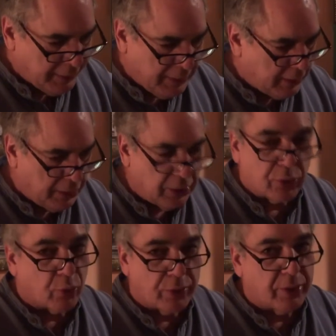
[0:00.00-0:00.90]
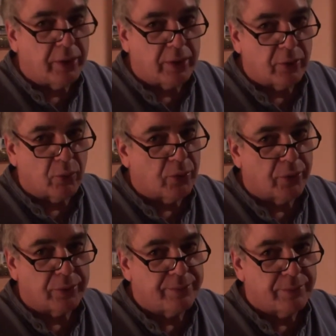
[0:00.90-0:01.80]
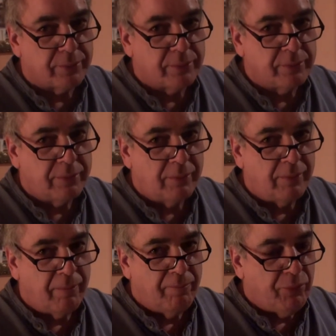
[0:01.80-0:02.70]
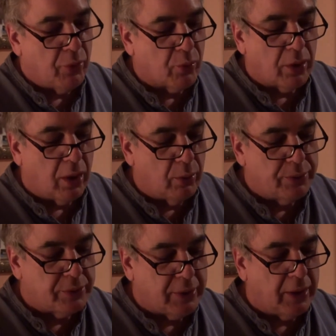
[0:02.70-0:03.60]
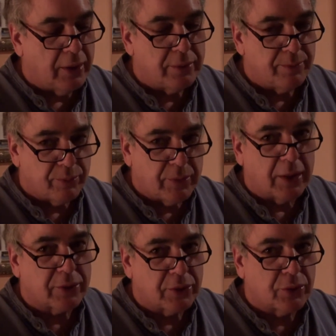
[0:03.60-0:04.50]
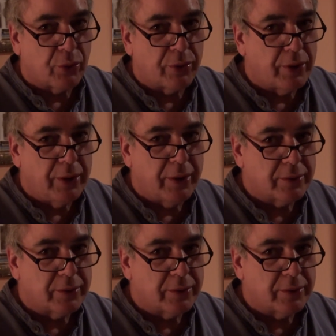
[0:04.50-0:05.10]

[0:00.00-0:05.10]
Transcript: and any tortilla in the world. You can always tell Texas tortillas